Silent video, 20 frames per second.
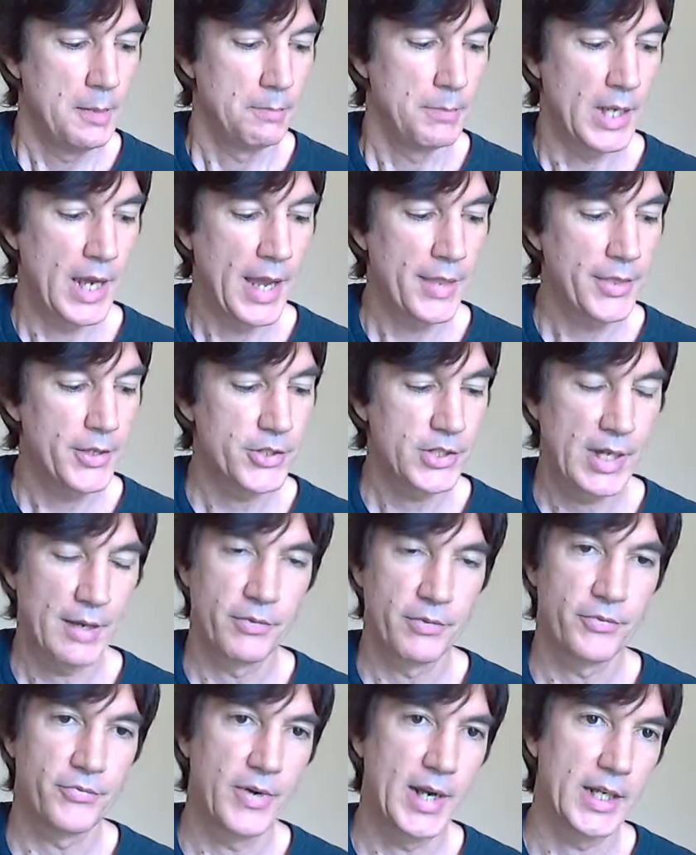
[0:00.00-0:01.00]
Beyond the
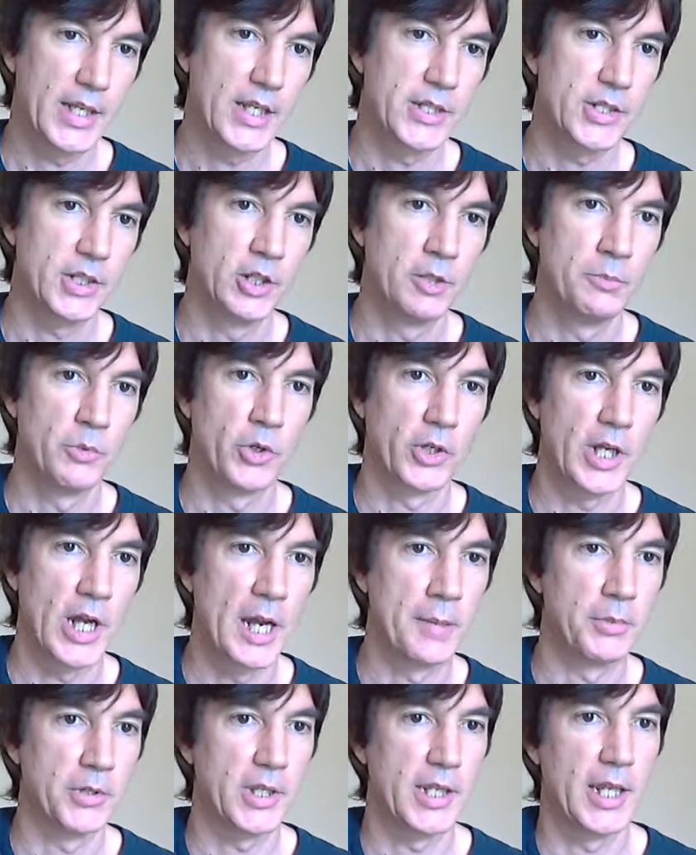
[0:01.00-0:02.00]
7th fret gets a little more
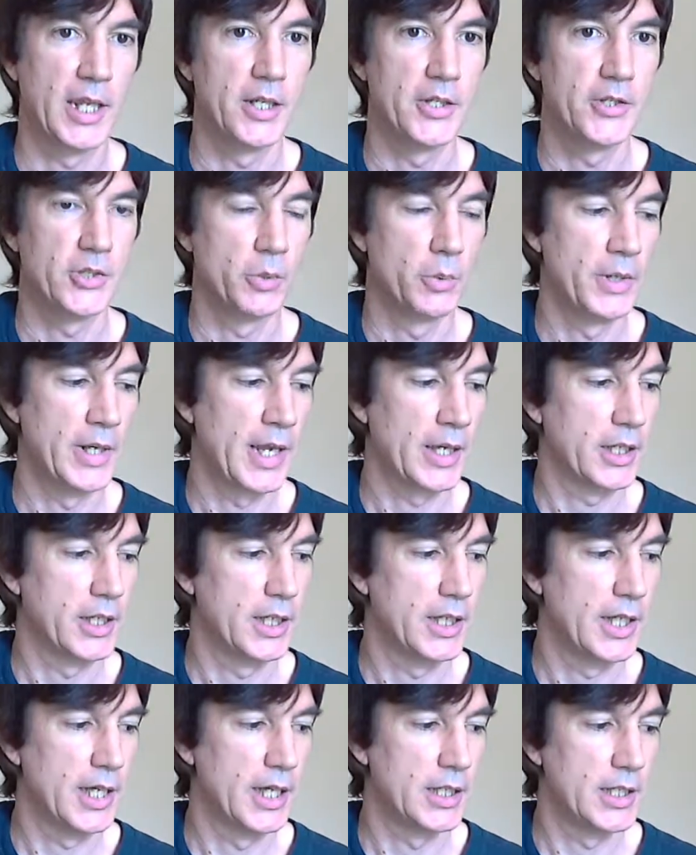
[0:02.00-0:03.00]
complicated, so we're not
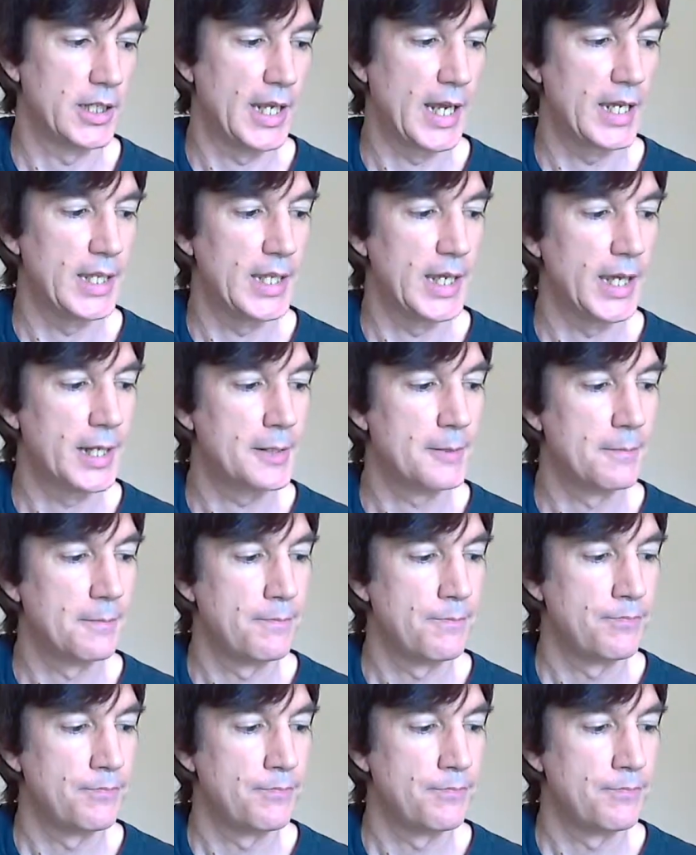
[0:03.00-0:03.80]
going to get into that yet.